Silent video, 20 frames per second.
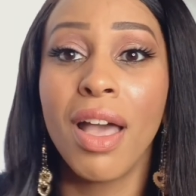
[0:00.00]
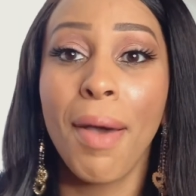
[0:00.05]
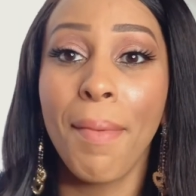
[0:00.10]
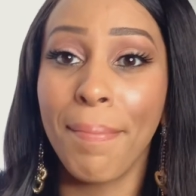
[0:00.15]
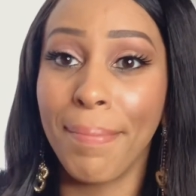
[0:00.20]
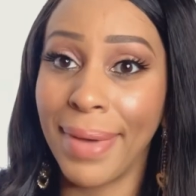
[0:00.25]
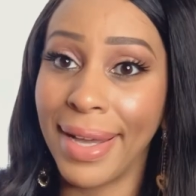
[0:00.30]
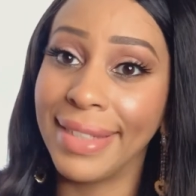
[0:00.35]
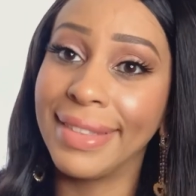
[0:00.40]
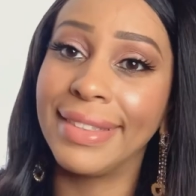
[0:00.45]

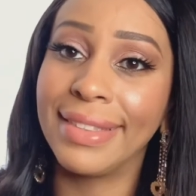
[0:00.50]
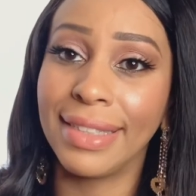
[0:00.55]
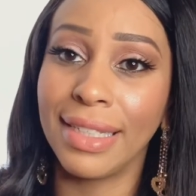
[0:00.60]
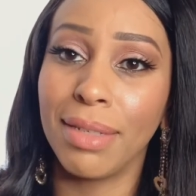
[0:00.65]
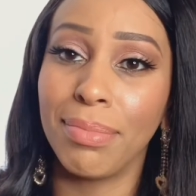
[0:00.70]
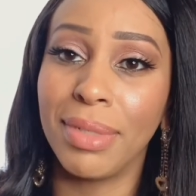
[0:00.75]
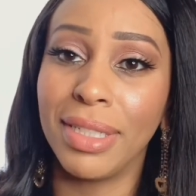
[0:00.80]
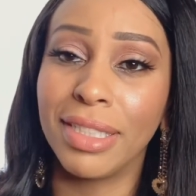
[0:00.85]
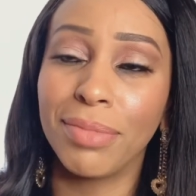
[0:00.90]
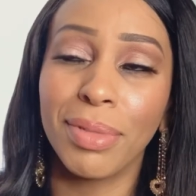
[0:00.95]
my
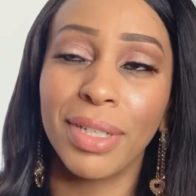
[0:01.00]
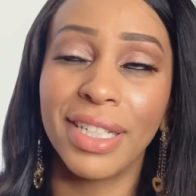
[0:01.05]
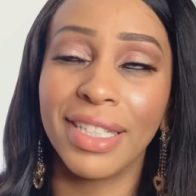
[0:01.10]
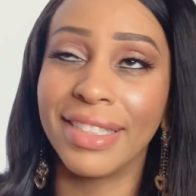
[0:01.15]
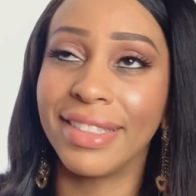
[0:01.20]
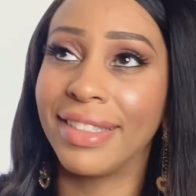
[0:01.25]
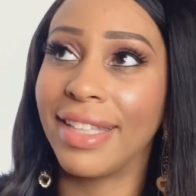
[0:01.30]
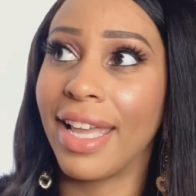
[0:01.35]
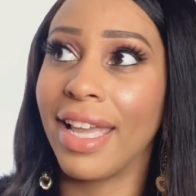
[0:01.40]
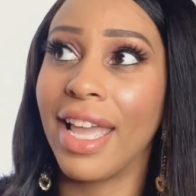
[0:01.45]
subbies because
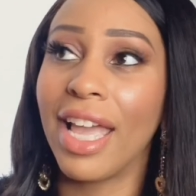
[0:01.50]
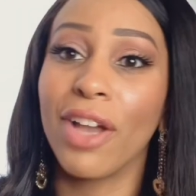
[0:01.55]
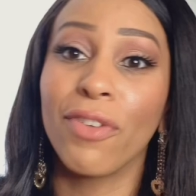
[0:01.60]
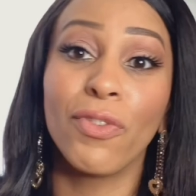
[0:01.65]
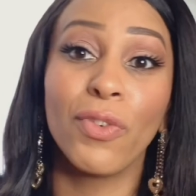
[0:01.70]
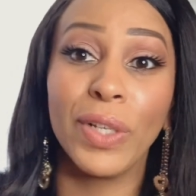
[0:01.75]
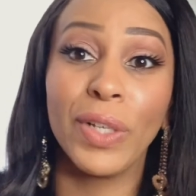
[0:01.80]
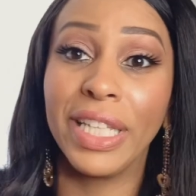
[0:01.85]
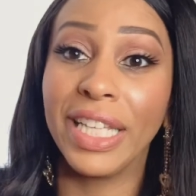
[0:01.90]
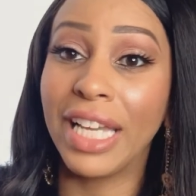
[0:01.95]
they have
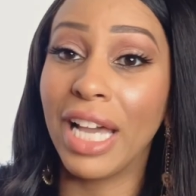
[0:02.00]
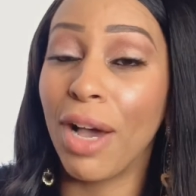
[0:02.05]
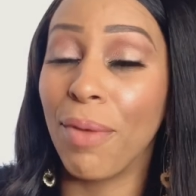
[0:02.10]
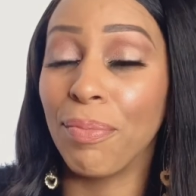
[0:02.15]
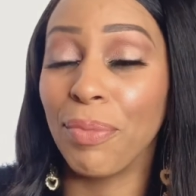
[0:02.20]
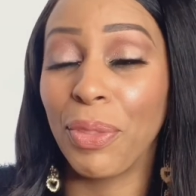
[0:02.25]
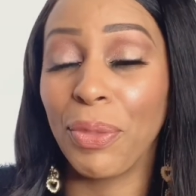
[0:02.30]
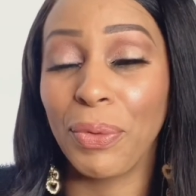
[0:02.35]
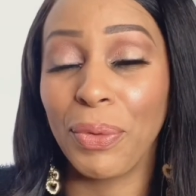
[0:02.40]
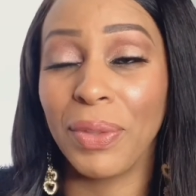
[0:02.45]
really
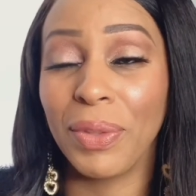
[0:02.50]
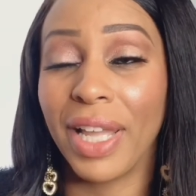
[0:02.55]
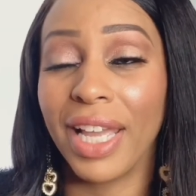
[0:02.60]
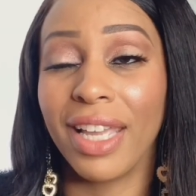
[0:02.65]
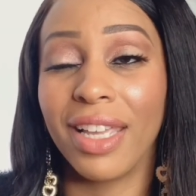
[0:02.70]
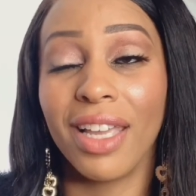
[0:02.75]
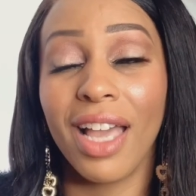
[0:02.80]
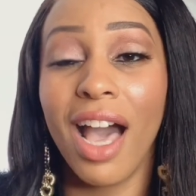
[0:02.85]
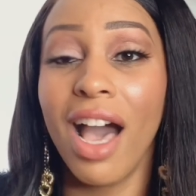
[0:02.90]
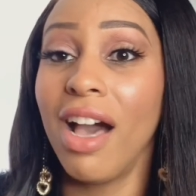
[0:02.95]
come through. Like
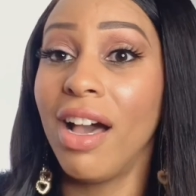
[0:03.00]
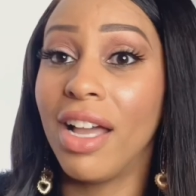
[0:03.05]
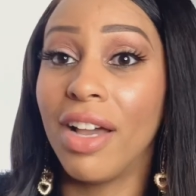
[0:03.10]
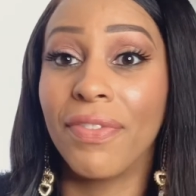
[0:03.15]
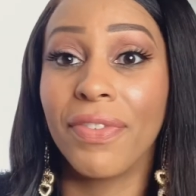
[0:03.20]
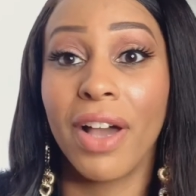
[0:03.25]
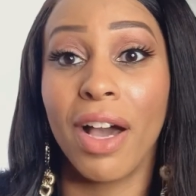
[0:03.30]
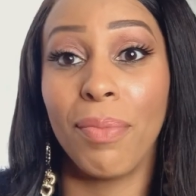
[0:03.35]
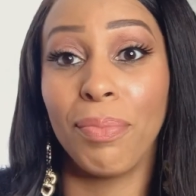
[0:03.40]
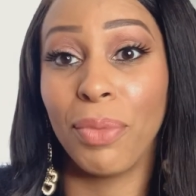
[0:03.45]
y'all have
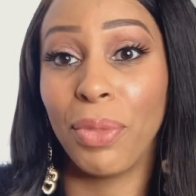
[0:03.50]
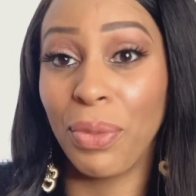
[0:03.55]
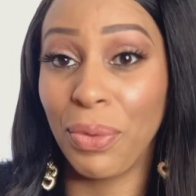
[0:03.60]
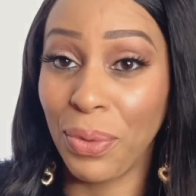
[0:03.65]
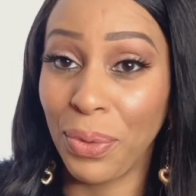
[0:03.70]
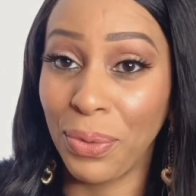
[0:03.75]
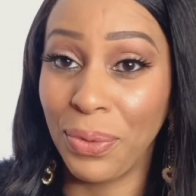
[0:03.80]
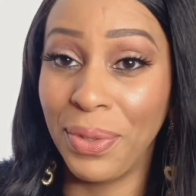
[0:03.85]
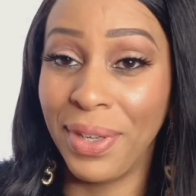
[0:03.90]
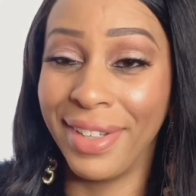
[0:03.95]
come
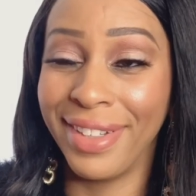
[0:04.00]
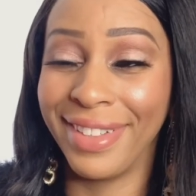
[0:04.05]
through.